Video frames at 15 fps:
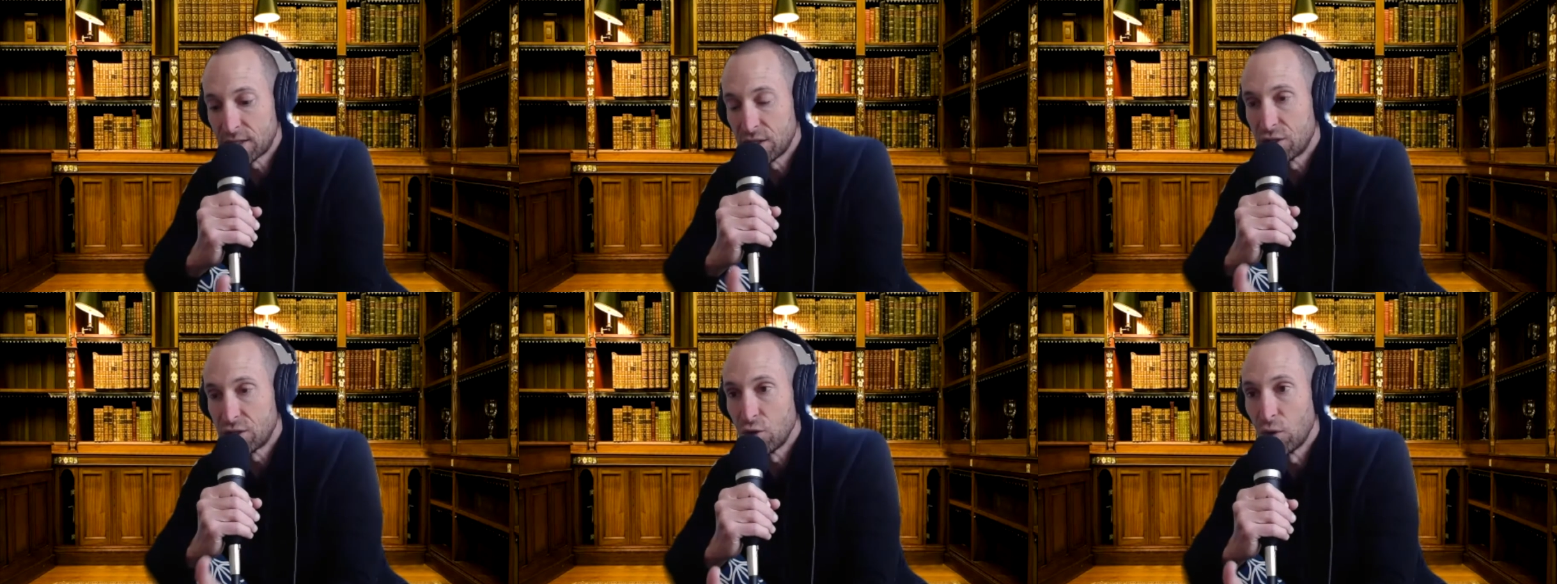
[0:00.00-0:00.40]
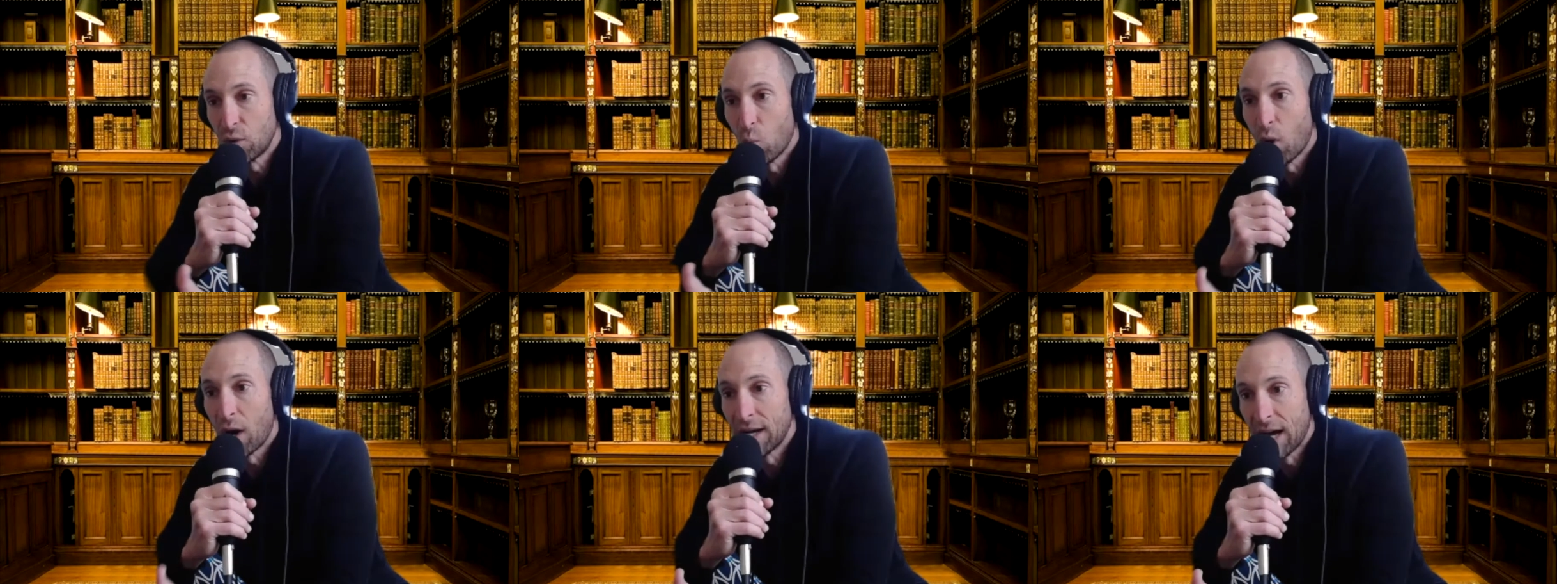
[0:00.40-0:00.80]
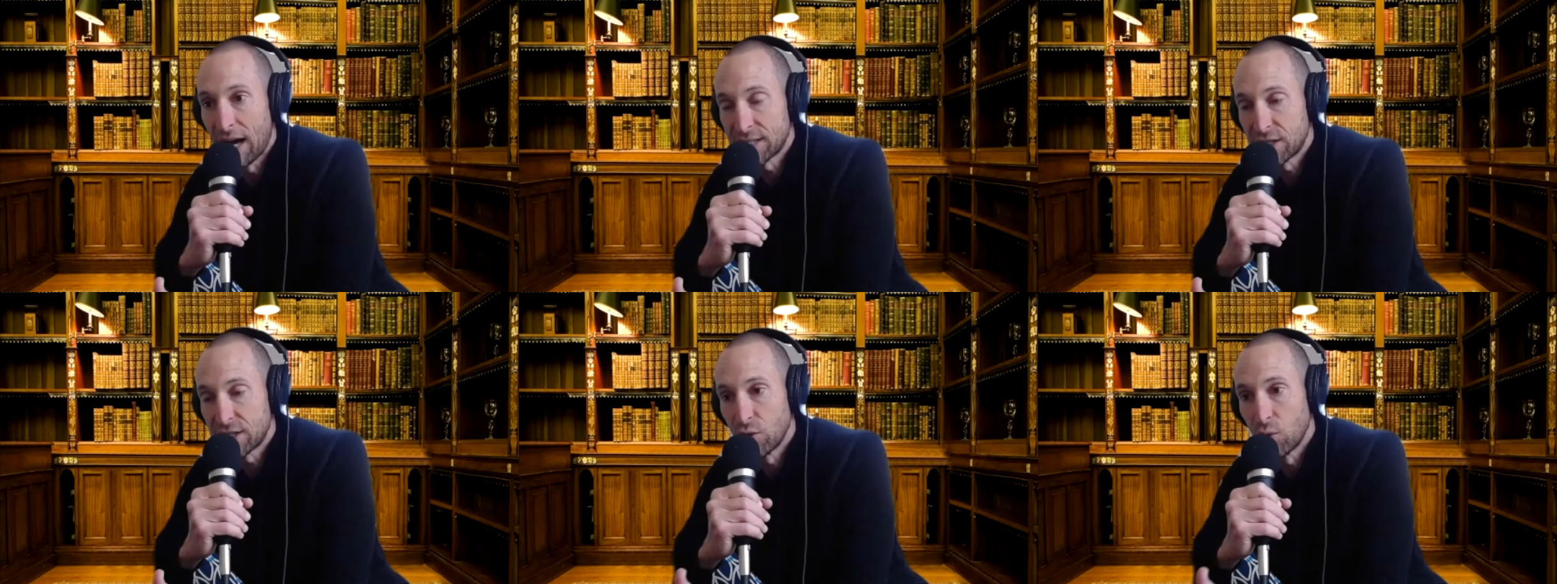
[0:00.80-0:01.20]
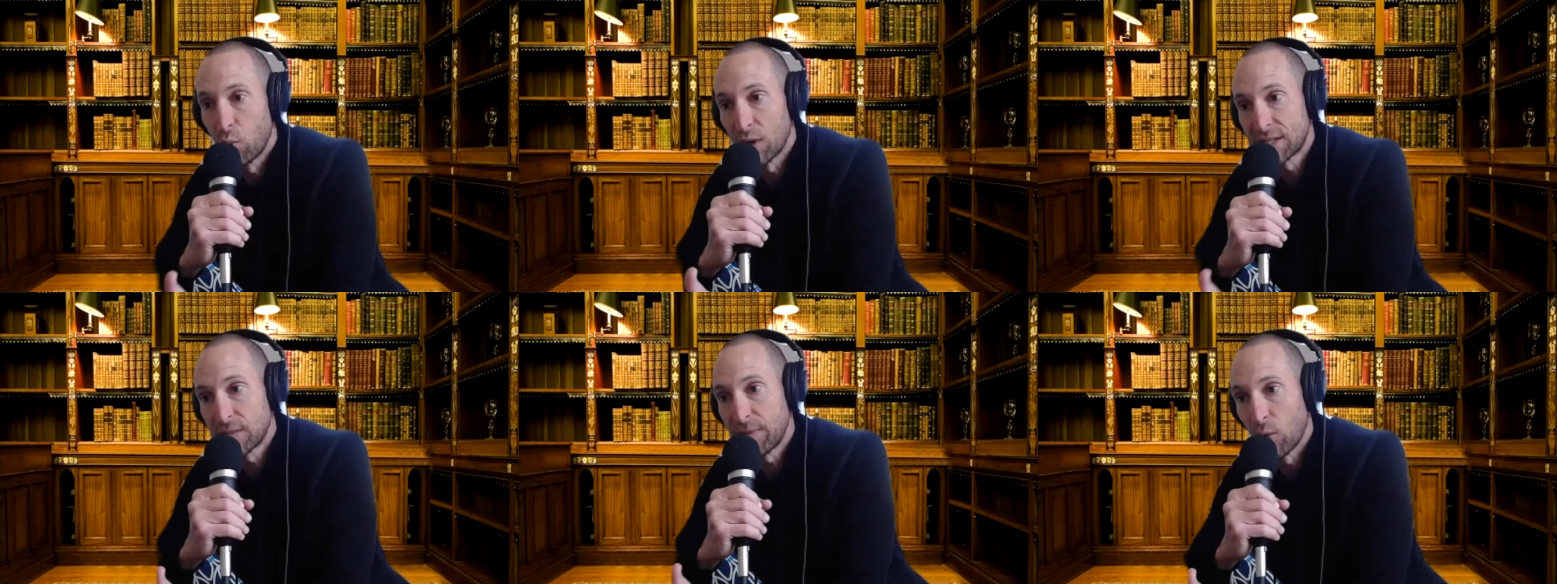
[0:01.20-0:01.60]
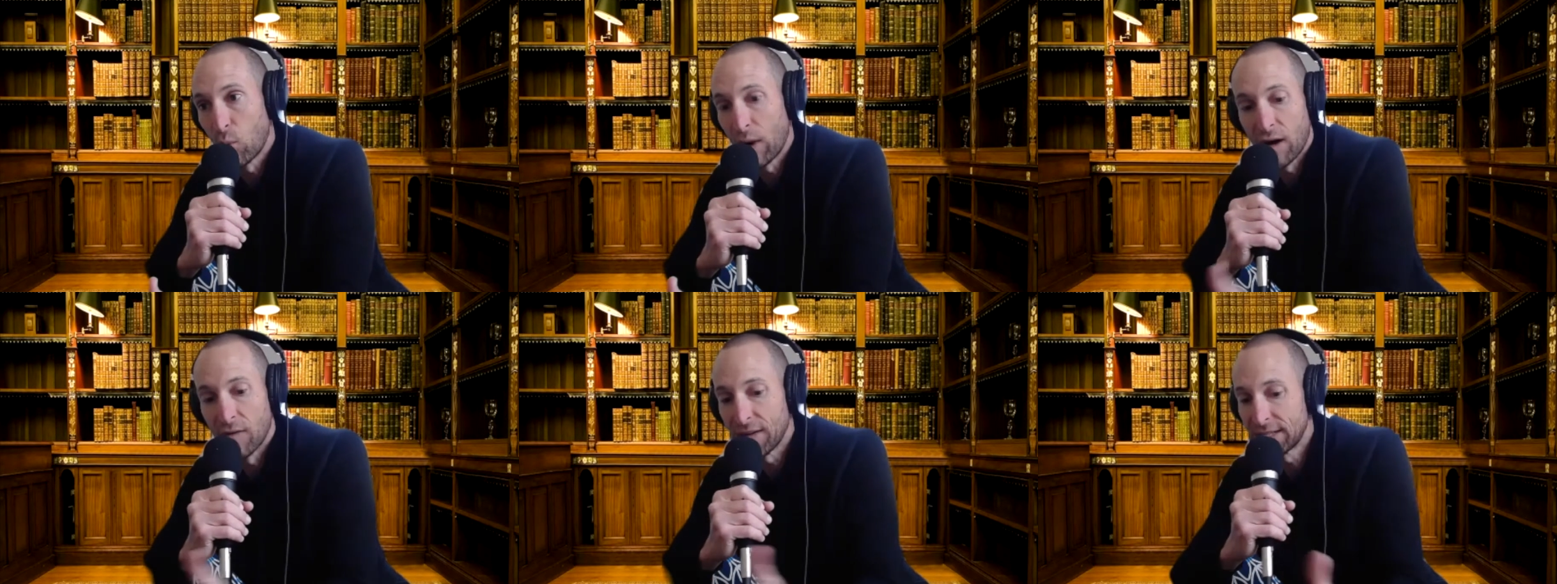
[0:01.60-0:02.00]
to do and what not to do and what to be aware of.